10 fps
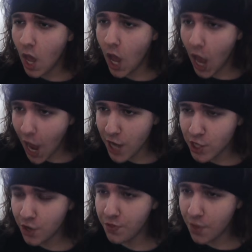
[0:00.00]

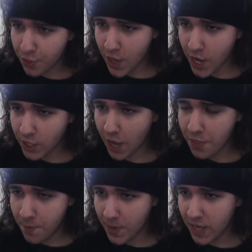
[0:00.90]
And the thing, and
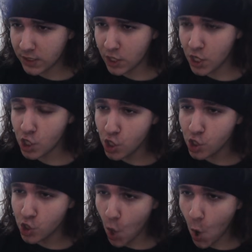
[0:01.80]
the best thing,
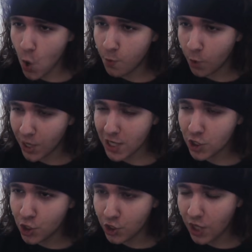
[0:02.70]
your
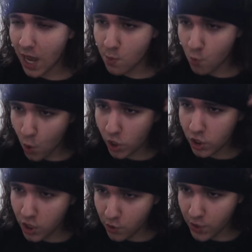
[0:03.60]
production time will
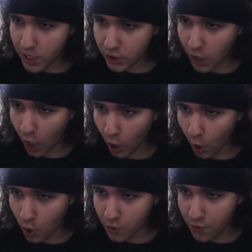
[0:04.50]
decrease a
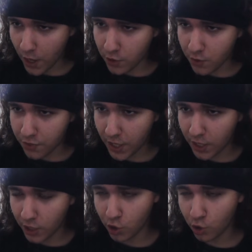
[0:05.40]
lot than you
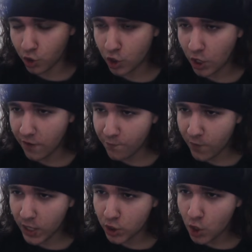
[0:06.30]
think, and you're not gonna
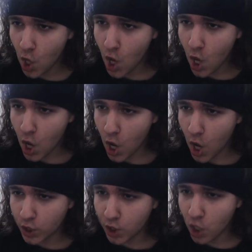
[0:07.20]
face
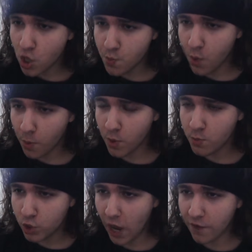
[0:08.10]
sudden
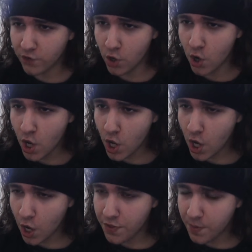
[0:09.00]
problems after
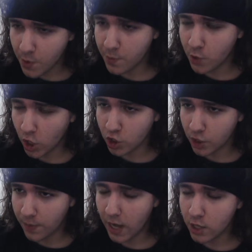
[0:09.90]
the
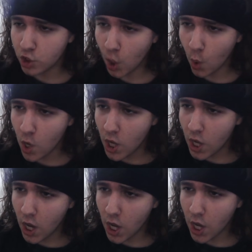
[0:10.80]
pre-production plan. So
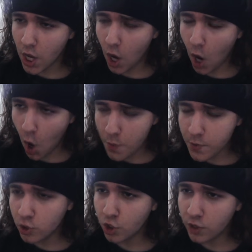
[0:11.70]
hope
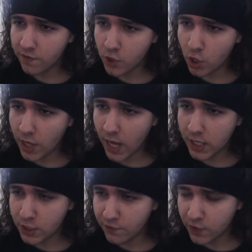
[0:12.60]
you enjoyed the video,
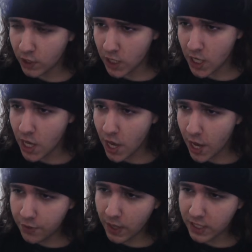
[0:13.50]
guys. Definitely
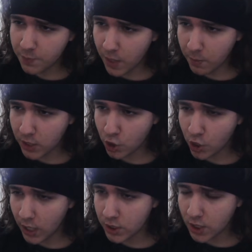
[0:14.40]
hit that bell button
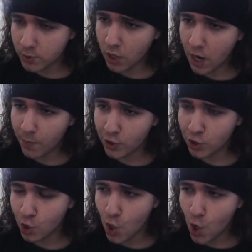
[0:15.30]
and subscribe
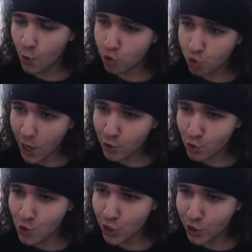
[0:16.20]
button. We're trying
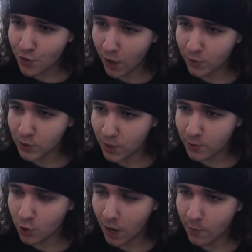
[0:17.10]
to reach 1,000
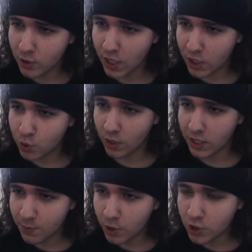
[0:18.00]
subscribers as soon
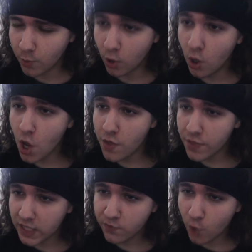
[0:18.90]
as possible.
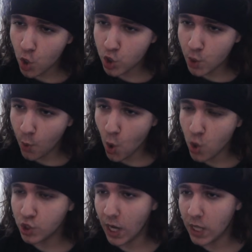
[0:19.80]
Thanks for your
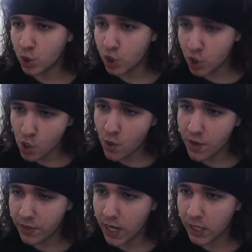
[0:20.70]
support, and see you
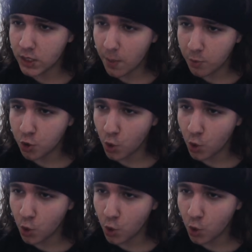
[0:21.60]
in the next episode.